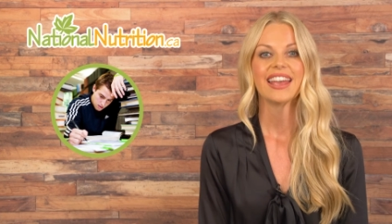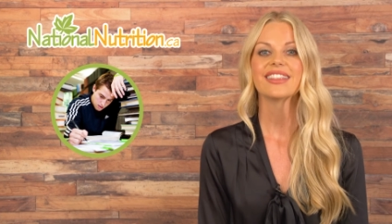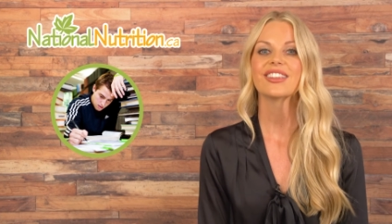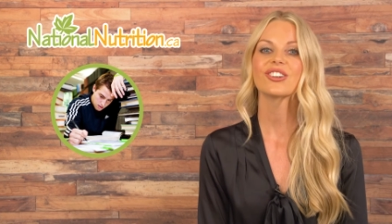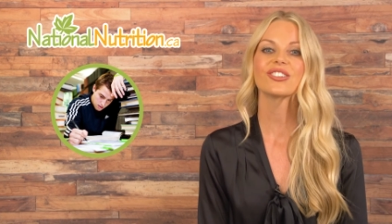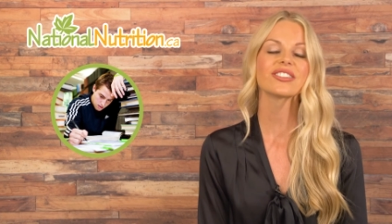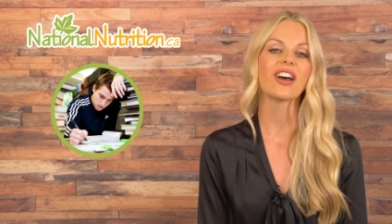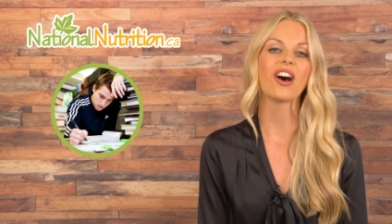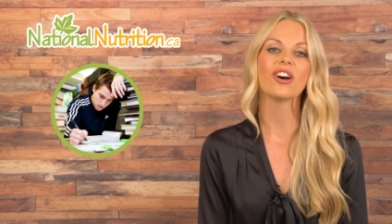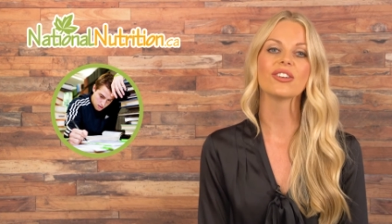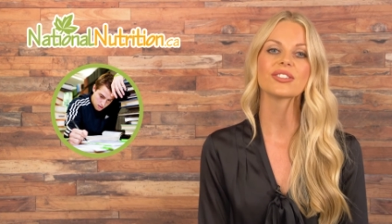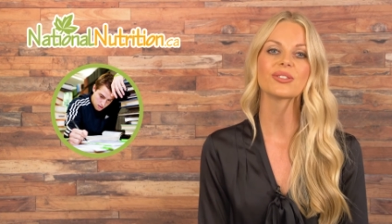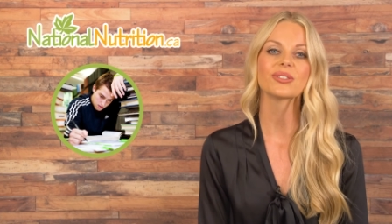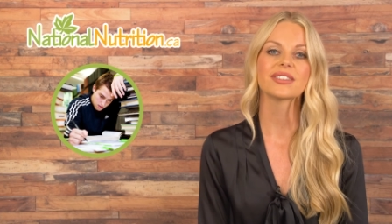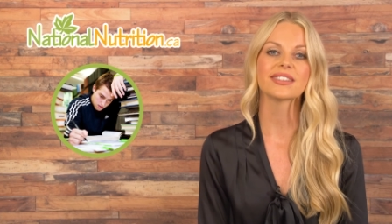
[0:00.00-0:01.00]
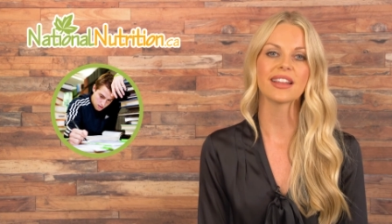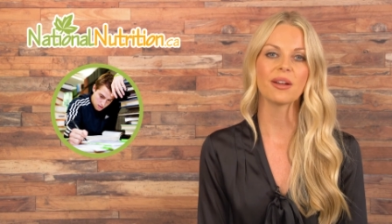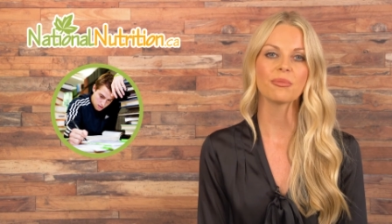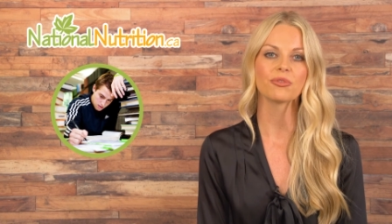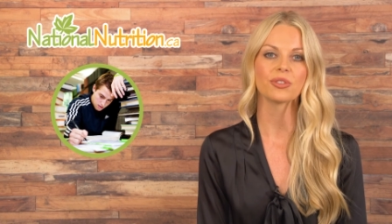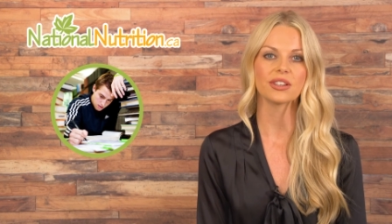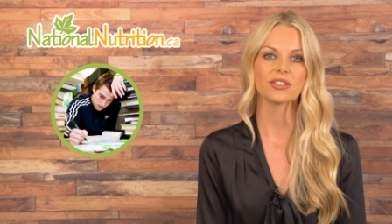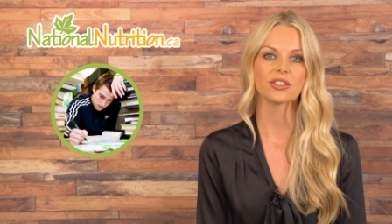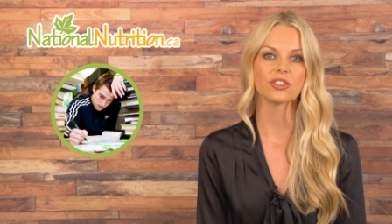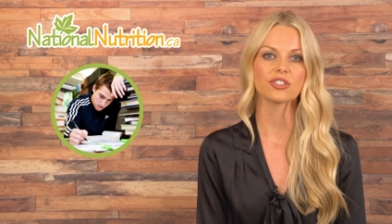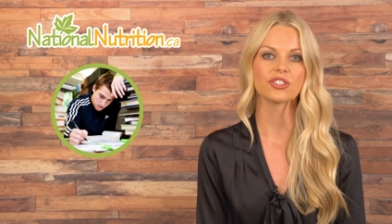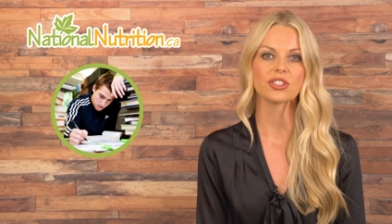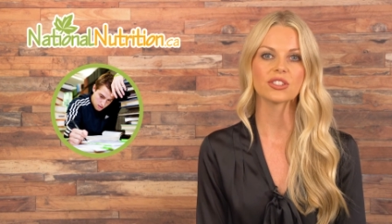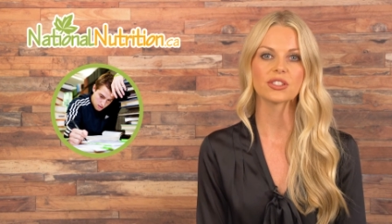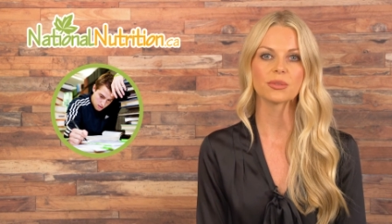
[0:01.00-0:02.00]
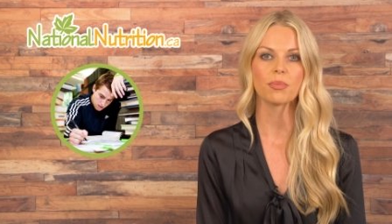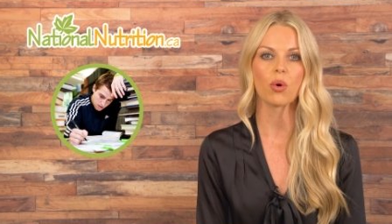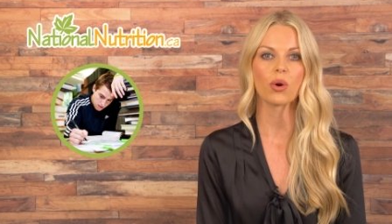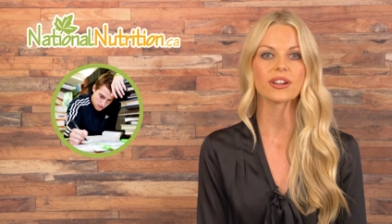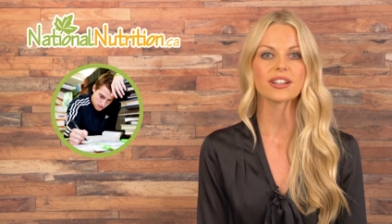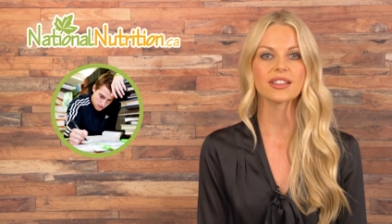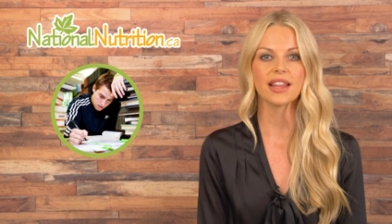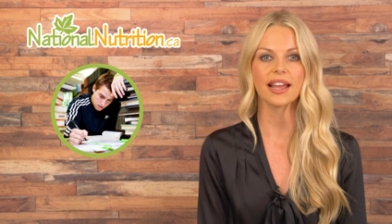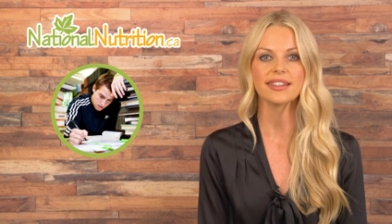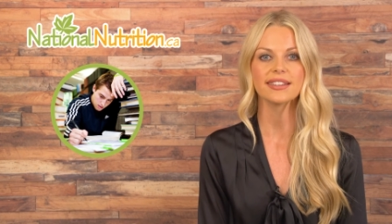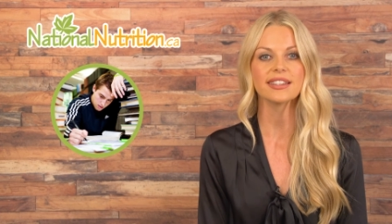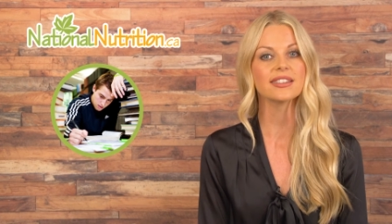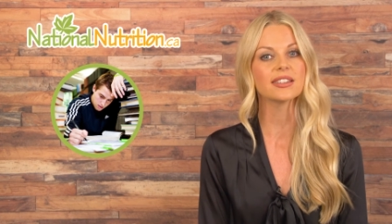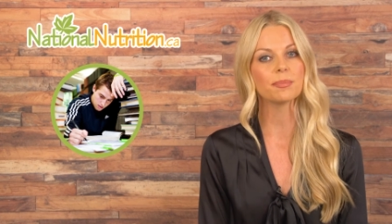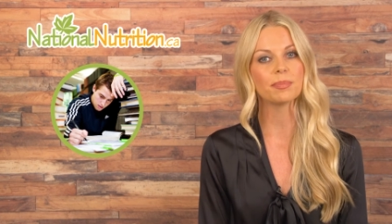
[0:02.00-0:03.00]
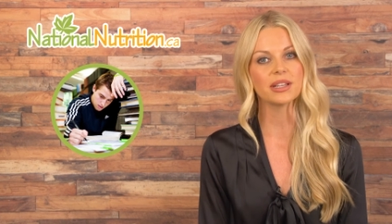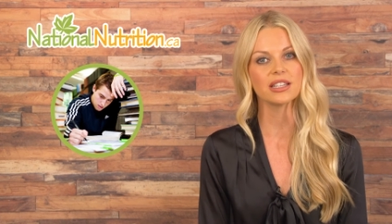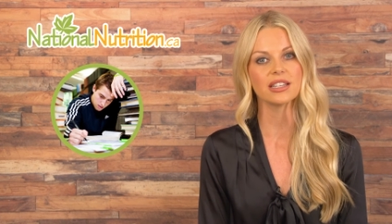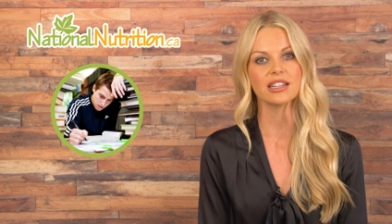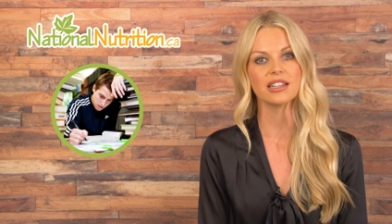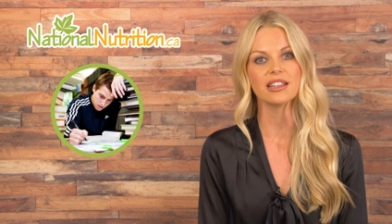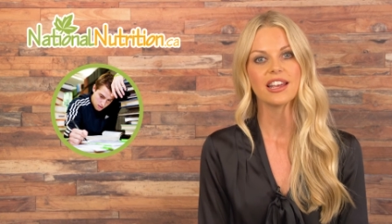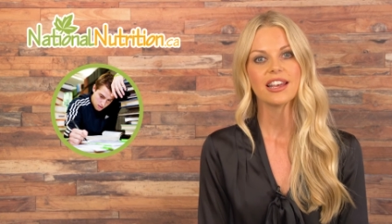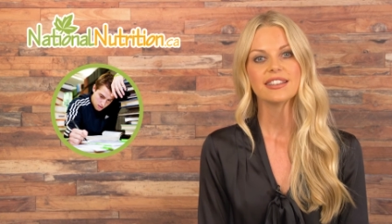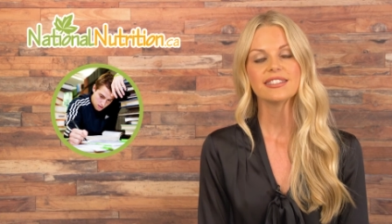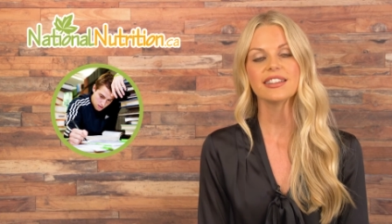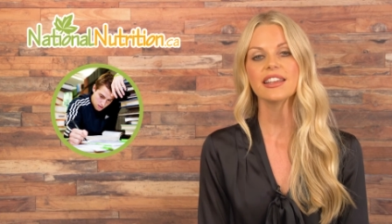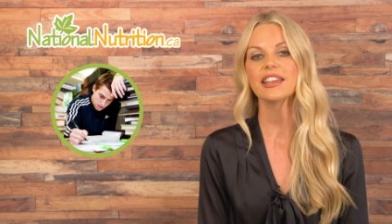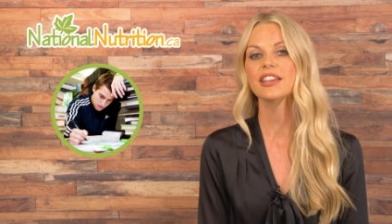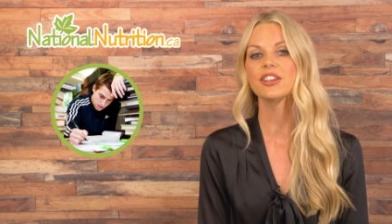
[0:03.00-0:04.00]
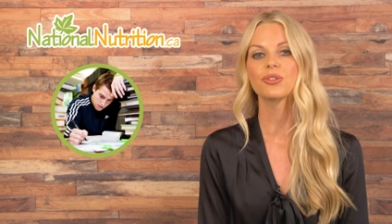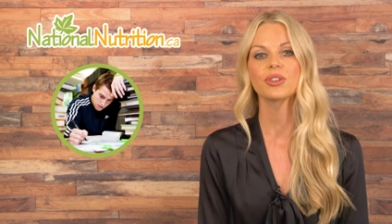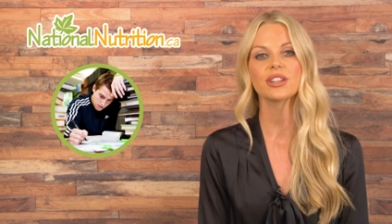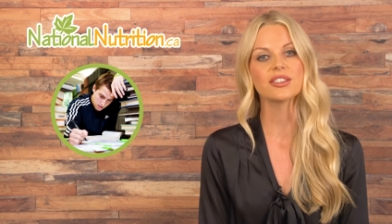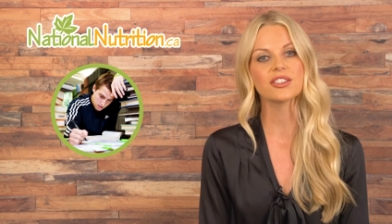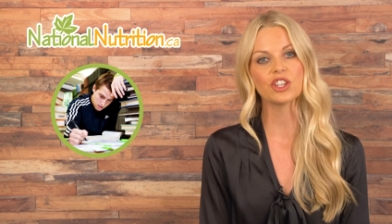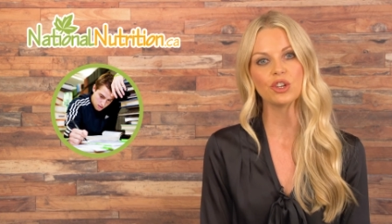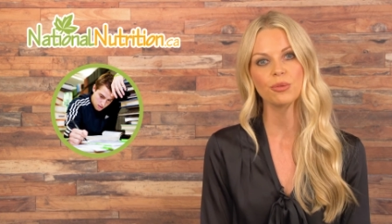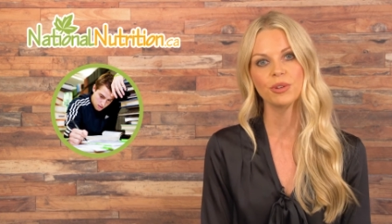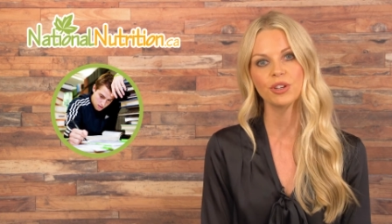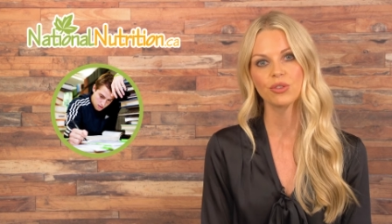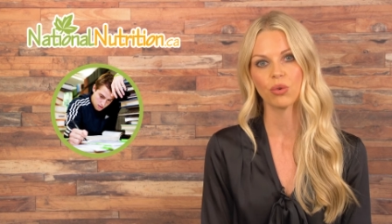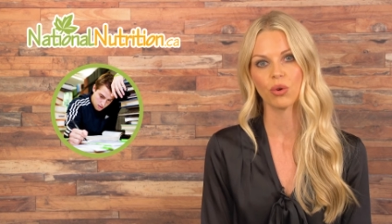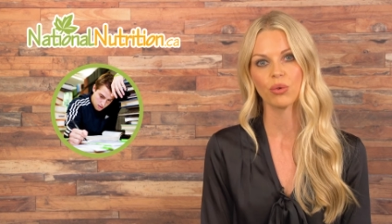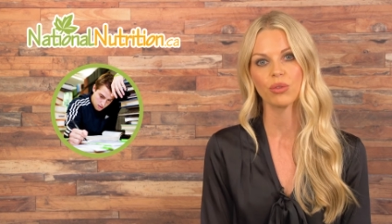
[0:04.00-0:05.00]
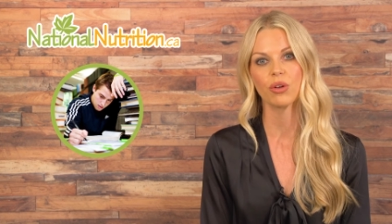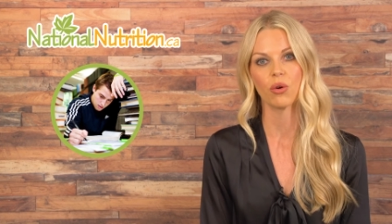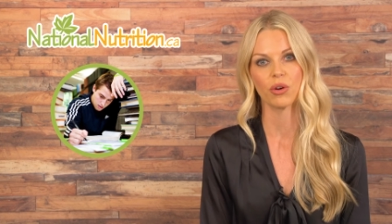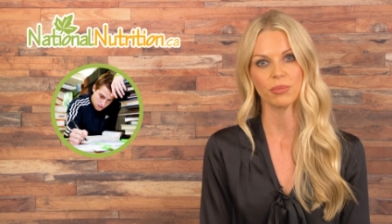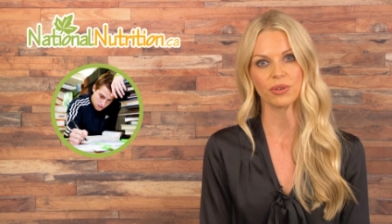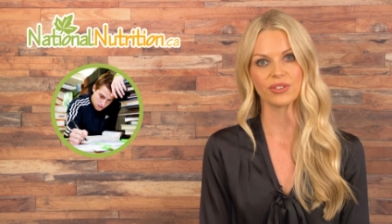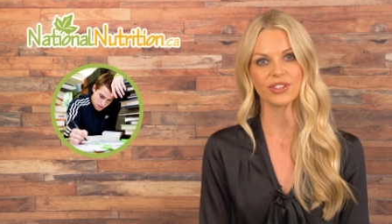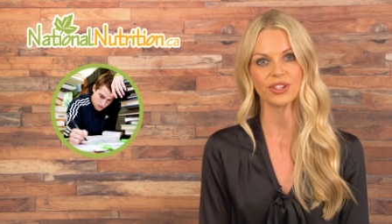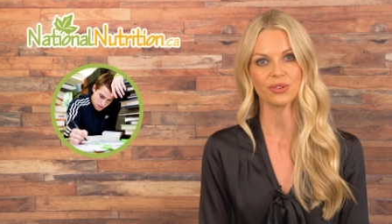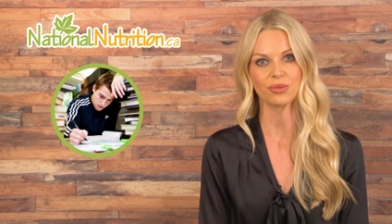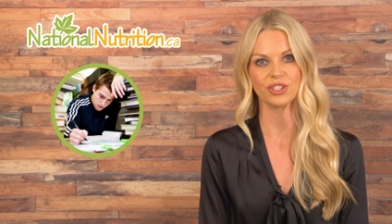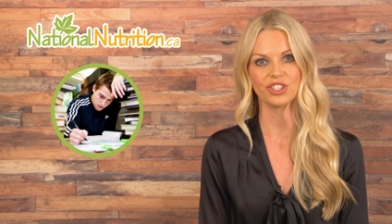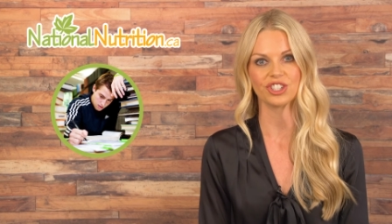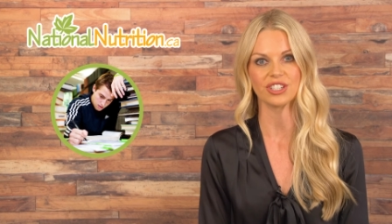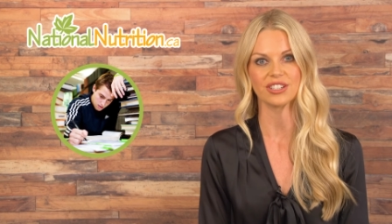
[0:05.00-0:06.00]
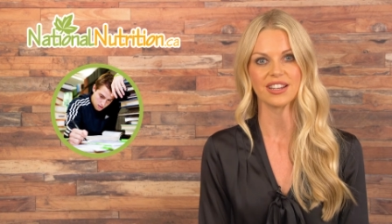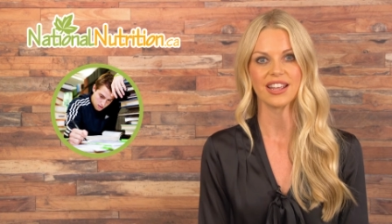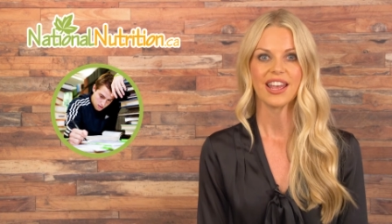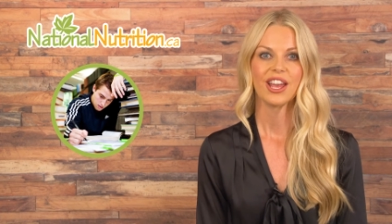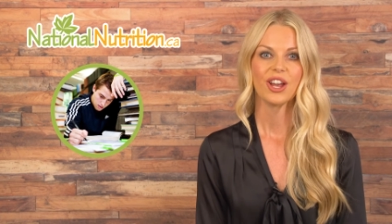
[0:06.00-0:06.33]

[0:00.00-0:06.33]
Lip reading: There's also some research to support glycine's ability to increase human growth hormone secretion,